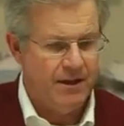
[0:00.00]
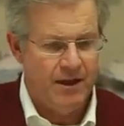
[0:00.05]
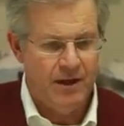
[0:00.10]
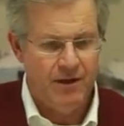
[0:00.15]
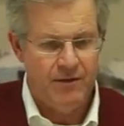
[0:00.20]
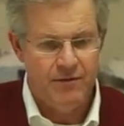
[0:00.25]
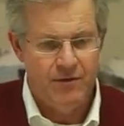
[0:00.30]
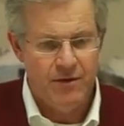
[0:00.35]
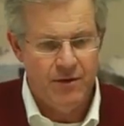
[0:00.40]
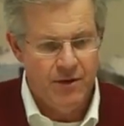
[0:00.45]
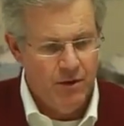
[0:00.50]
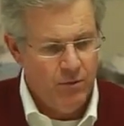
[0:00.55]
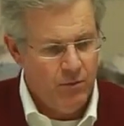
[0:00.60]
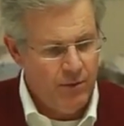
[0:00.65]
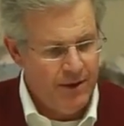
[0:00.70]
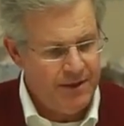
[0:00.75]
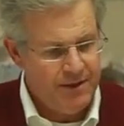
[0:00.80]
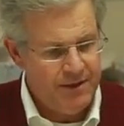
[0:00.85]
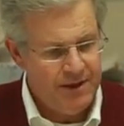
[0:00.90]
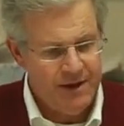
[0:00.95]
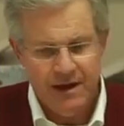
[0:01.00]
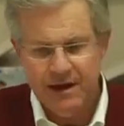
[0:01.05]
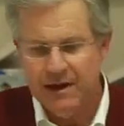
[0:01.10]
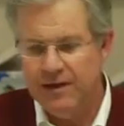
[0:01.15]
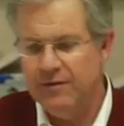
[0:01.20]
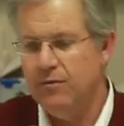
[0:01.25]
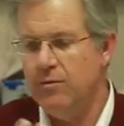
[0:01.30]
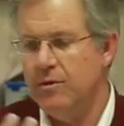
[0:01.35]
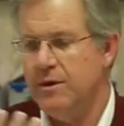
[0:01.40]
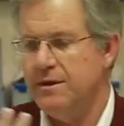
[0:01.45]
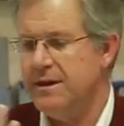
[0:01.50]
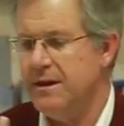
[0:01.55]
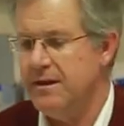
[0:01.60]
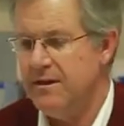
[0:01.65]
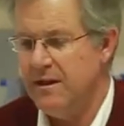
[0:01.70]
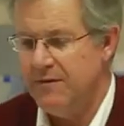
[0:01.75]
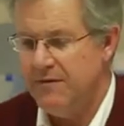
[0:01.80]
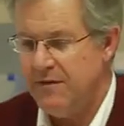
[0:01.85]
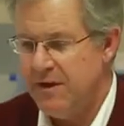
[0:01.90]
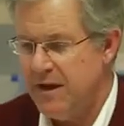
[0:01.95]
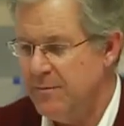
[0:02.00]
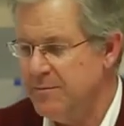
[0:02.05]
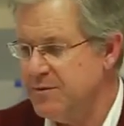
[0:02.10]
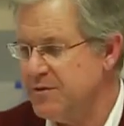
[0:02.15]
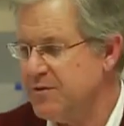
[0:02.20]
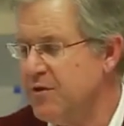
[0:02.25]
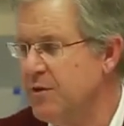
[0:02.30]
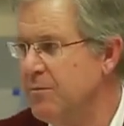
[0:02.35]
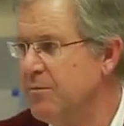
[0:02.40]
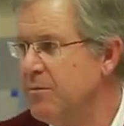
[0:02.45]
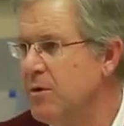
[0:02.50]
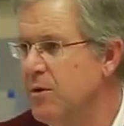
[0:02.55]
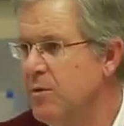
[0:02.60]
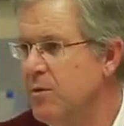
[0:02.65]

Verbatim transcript: glove, we think of what the glove comes from,